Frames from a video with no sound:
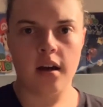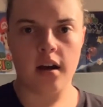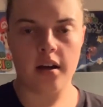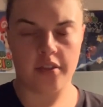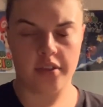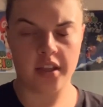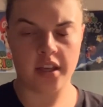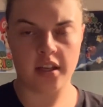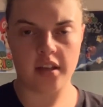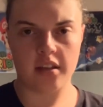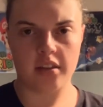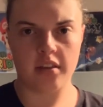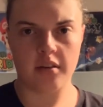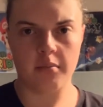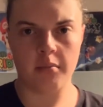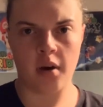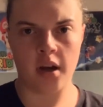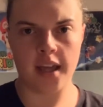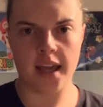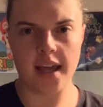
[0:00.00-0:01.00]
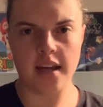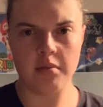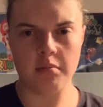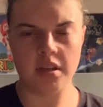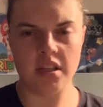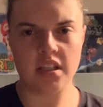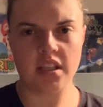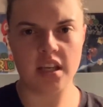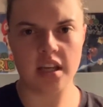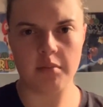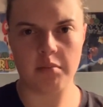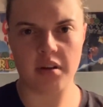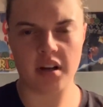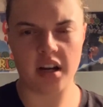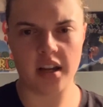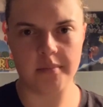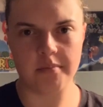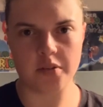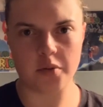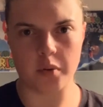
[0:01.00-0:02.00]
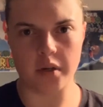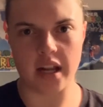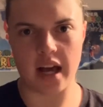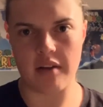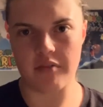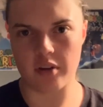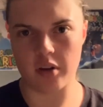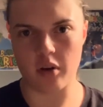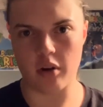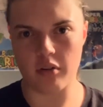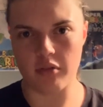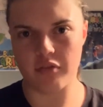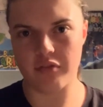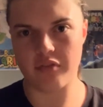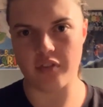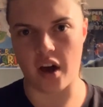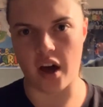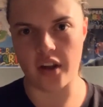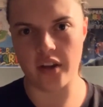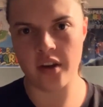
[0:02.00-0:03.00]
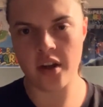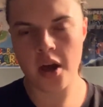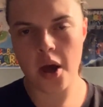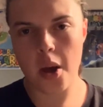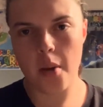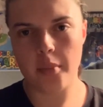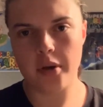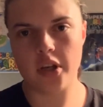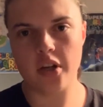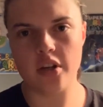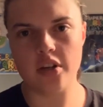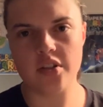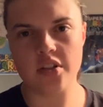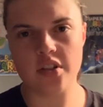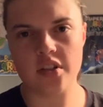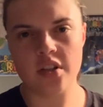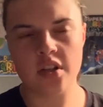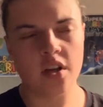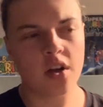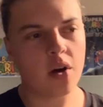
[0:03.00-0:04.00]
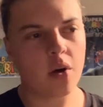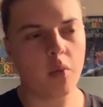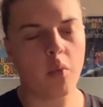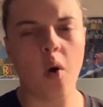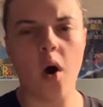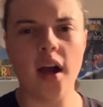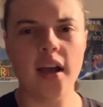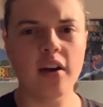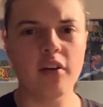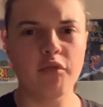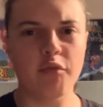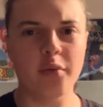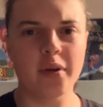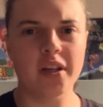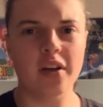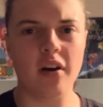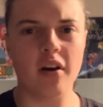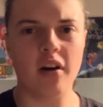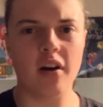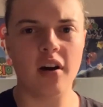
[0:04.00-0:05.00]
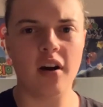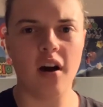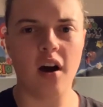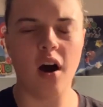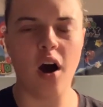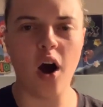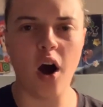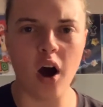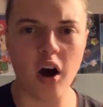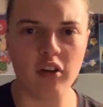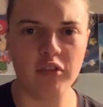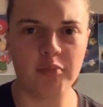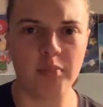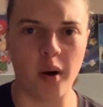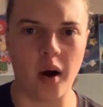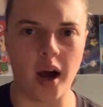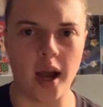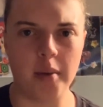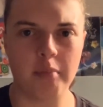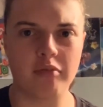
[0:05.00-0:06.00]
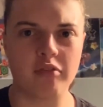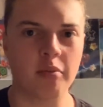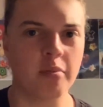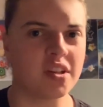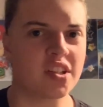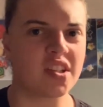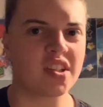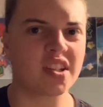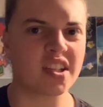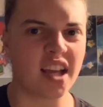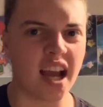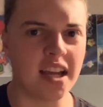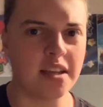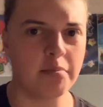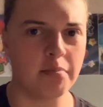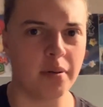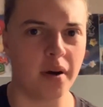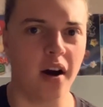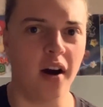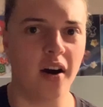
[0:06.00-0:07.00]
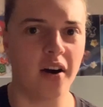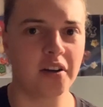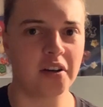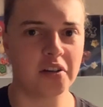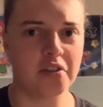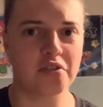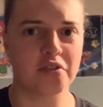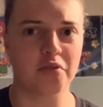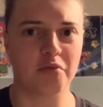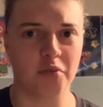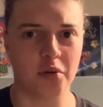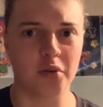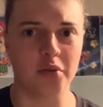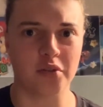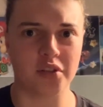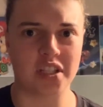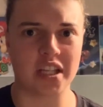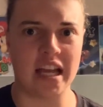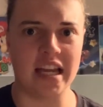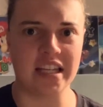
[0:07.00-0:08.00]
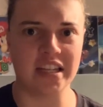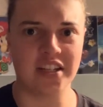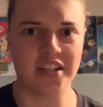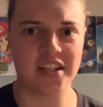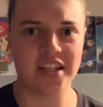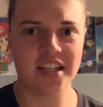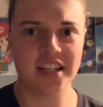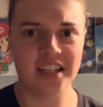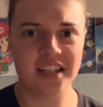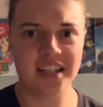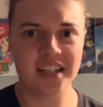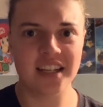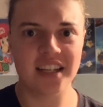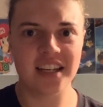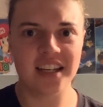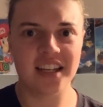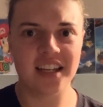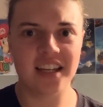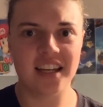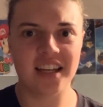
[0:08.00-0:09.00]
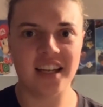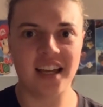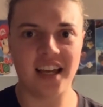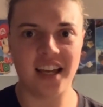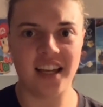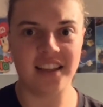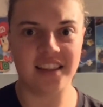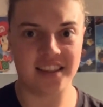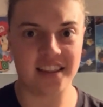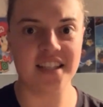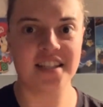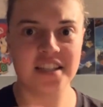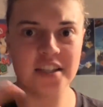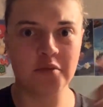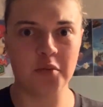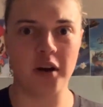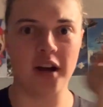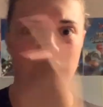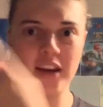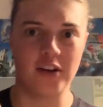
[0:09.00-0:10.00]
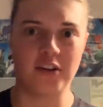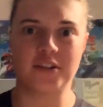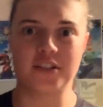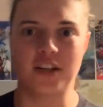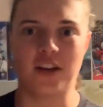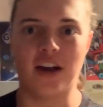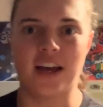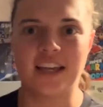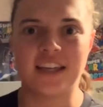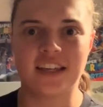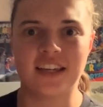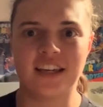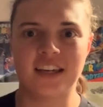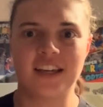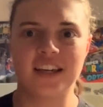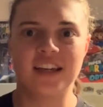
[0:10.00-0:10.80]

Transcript: I think that my enemy Kip Clips would have a lot of fun, because why have we got a half pipe from a skate park as the Raw stage? This is what it looks like.